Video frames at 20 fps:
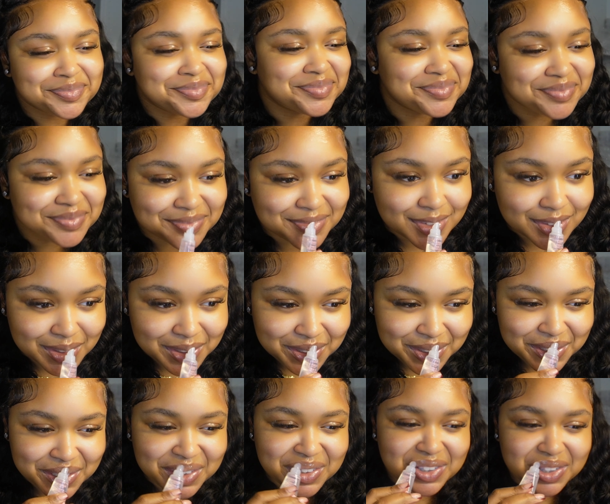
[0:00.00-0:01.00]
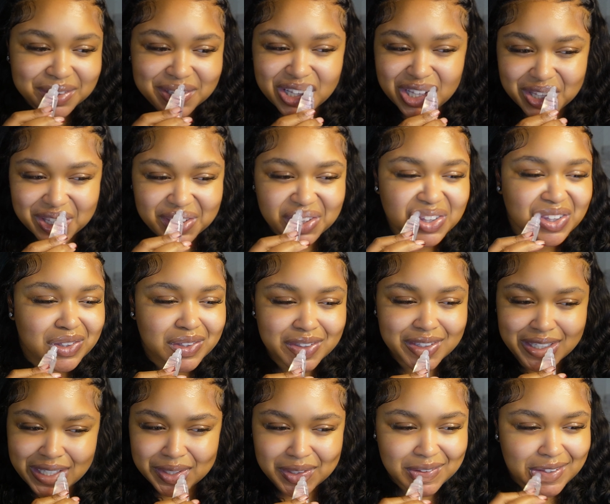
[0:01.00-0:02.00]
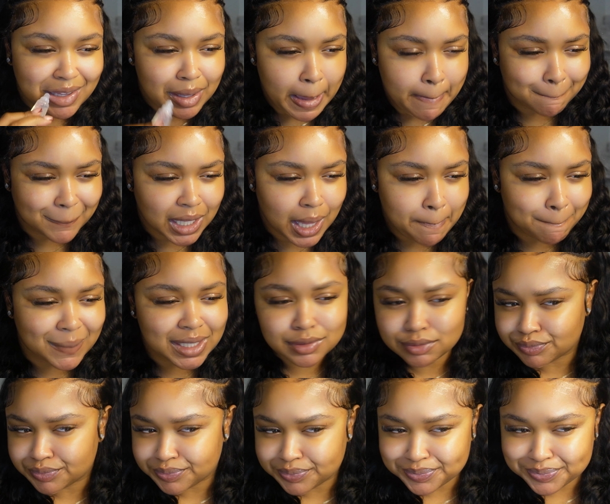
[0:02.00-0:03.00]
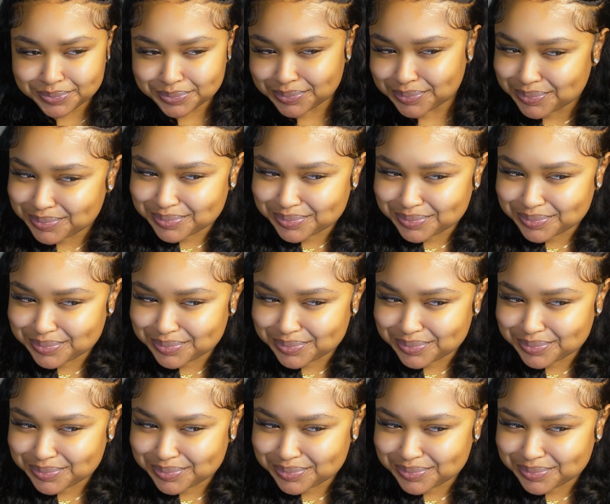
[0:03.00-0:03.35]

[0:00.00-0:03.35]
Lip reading: feeling it. Like, I'm that girl,